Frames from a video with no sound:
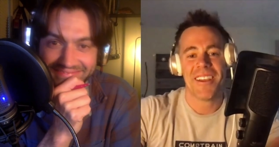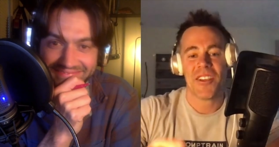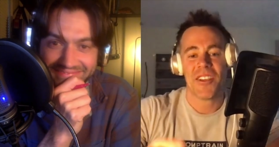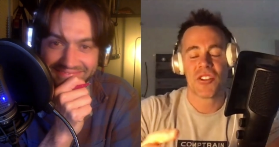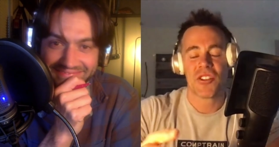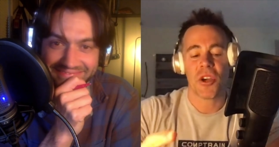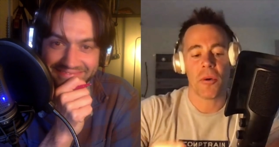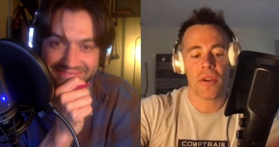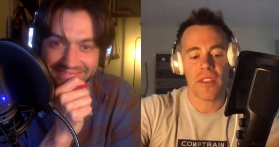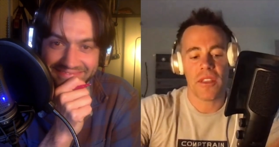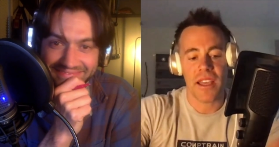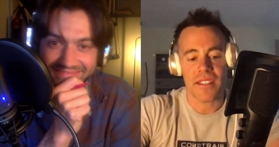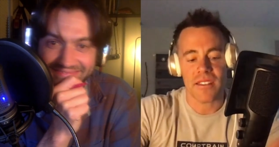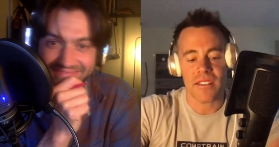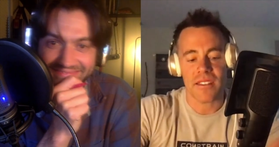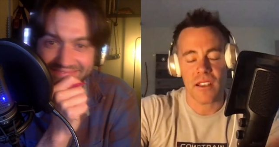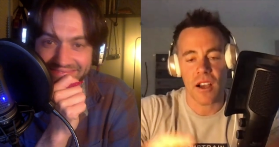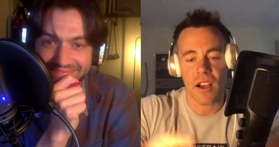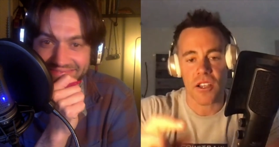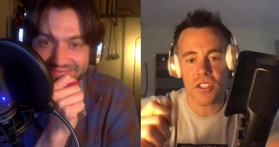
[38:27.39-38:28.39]
Speaker 1: so, yes,
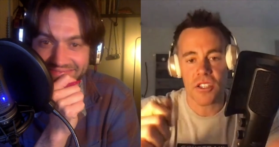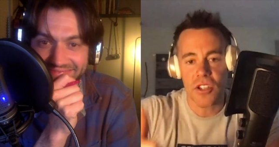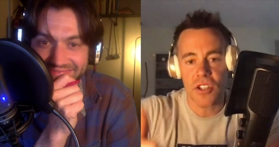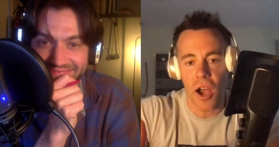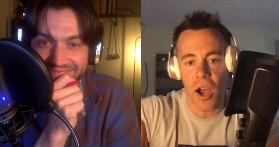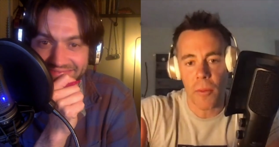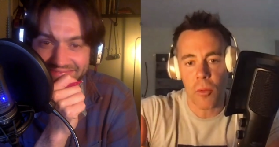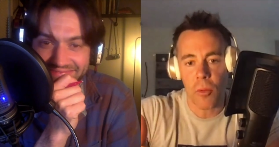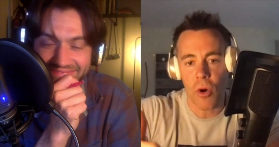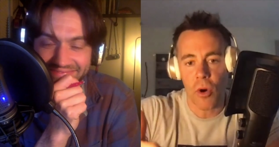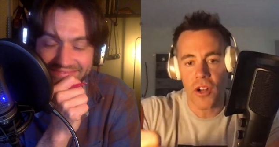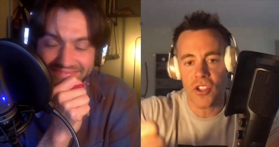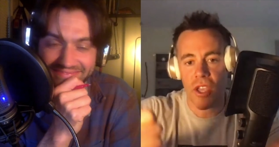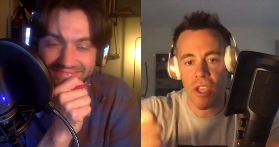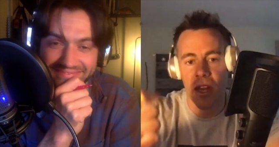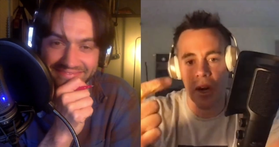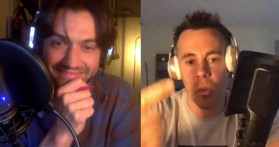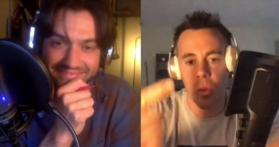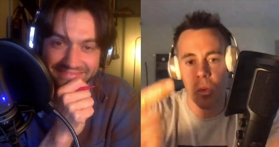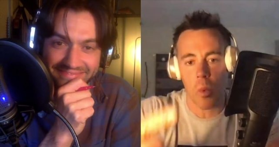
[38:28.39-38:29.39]
a stopwatch
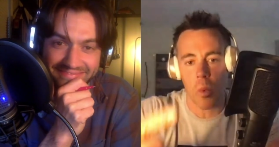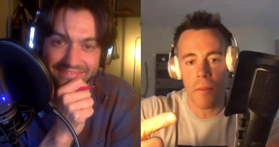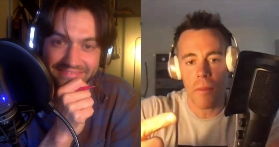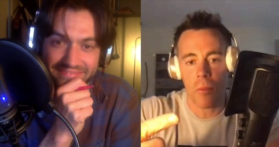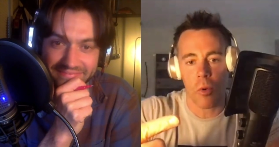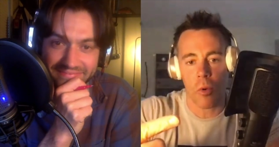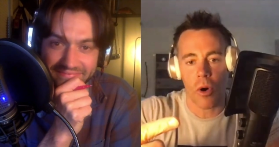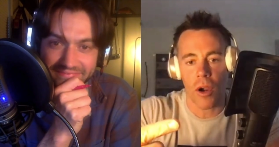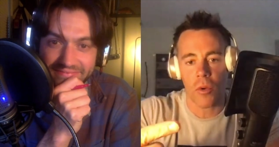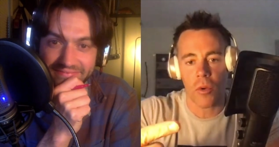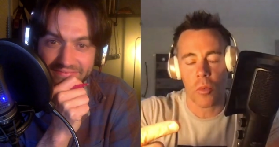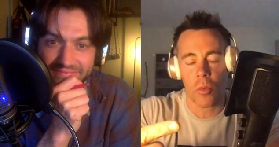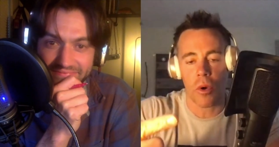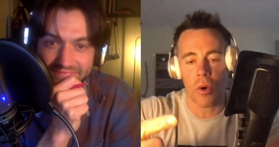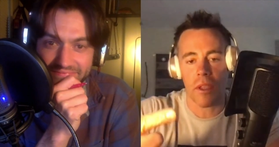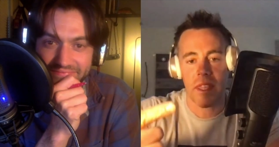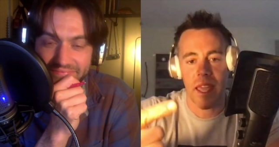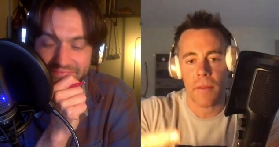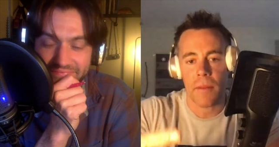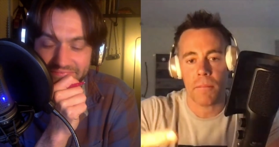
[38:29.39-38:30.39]
and a whiteboard will
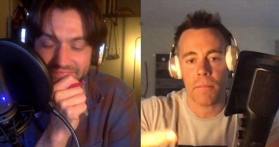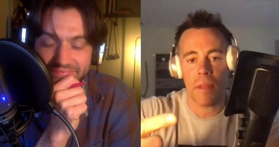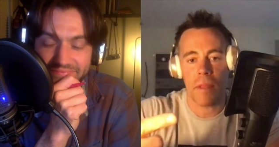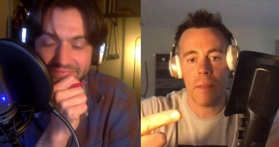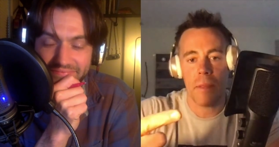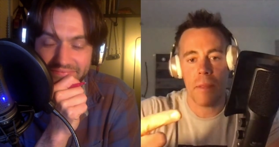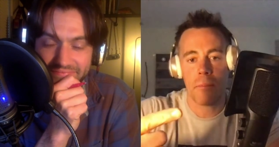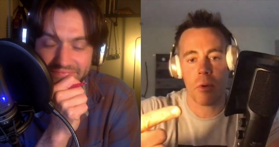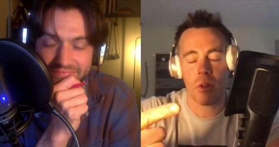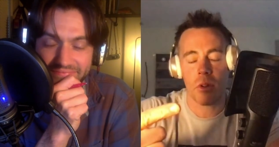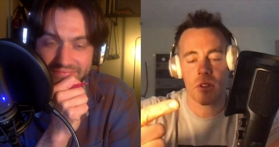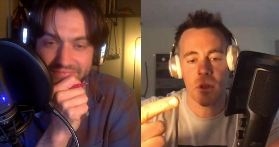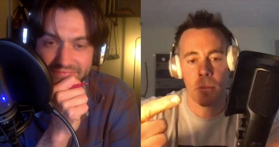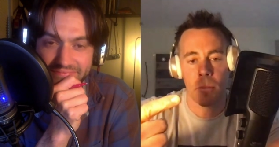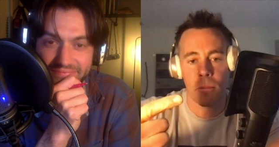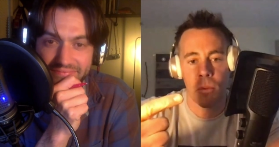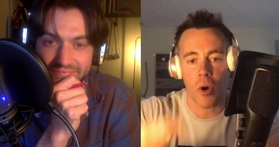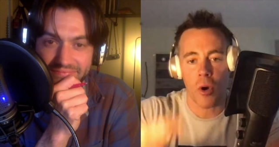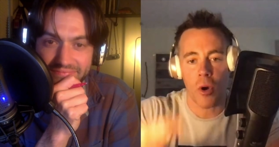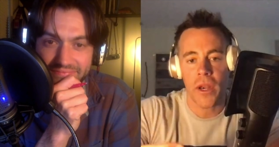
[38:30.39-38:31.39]
get people to
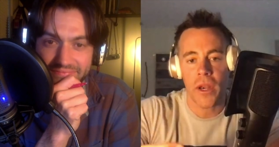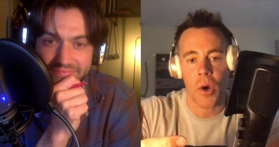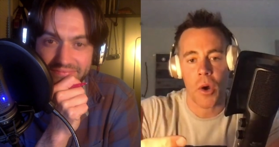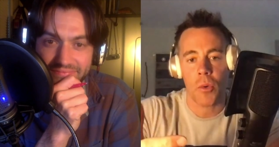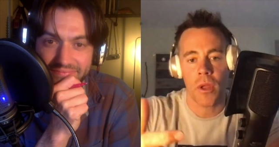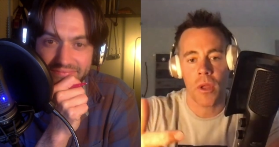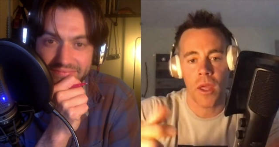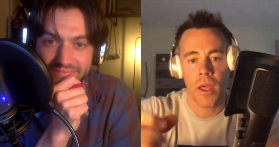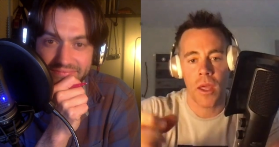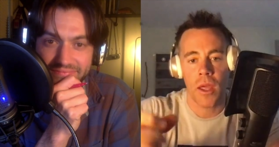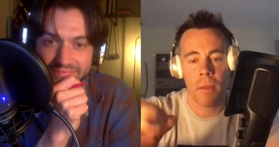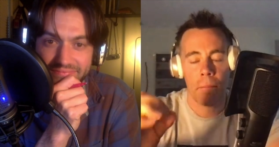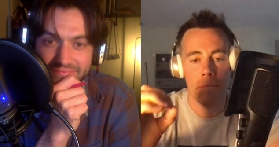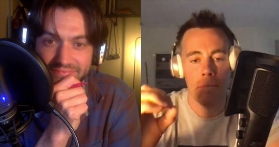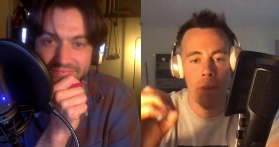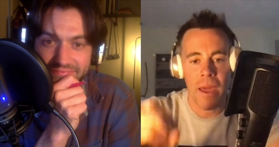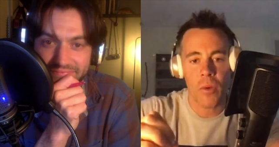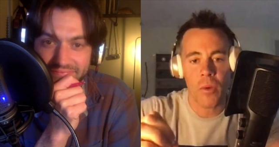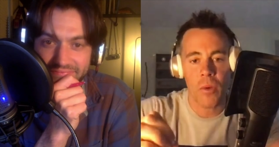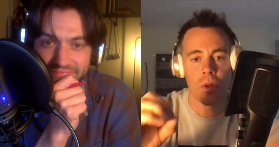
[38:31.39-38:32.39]
put out
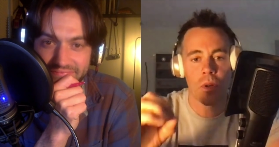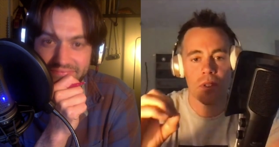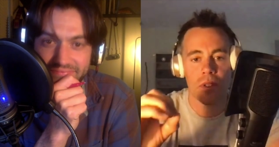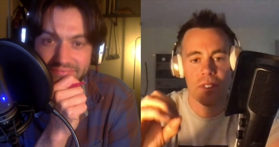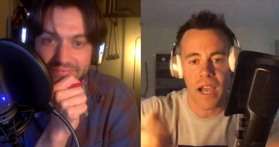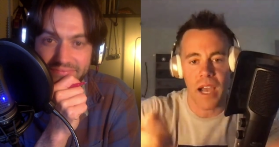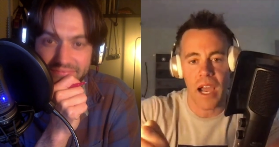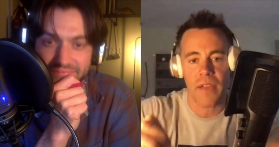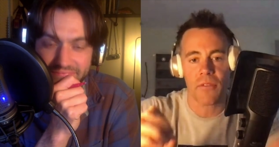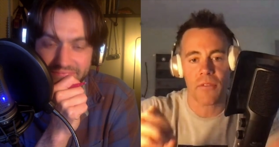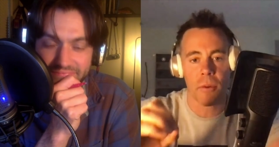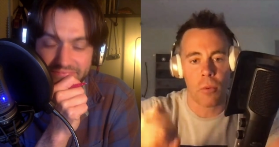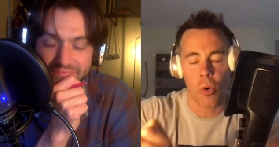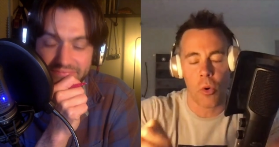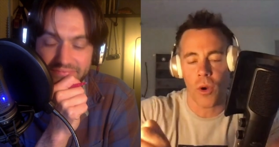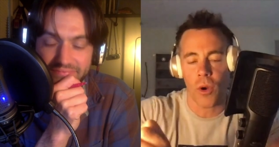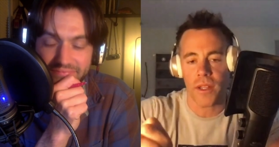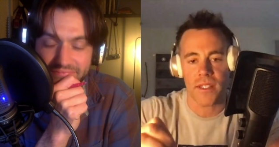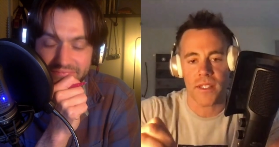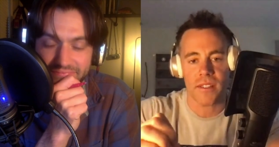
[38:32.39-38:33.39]
men will die for
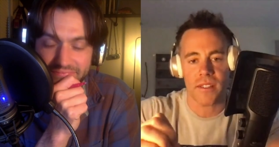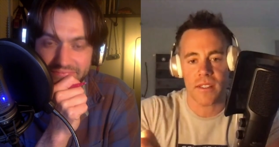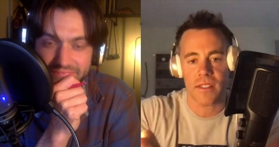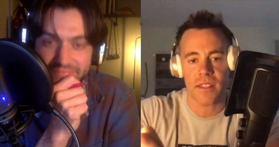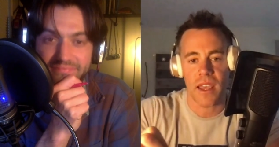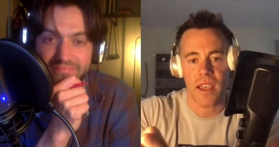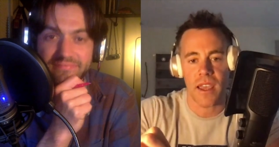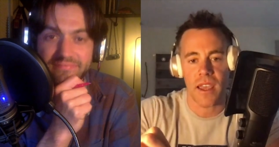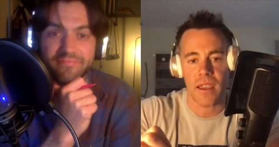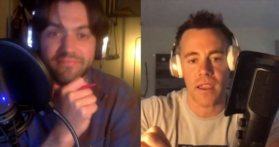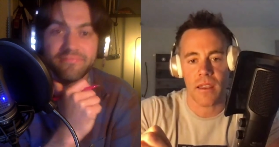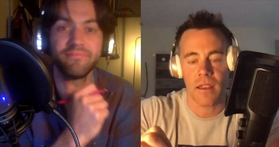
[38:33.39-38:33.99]
points is the saying.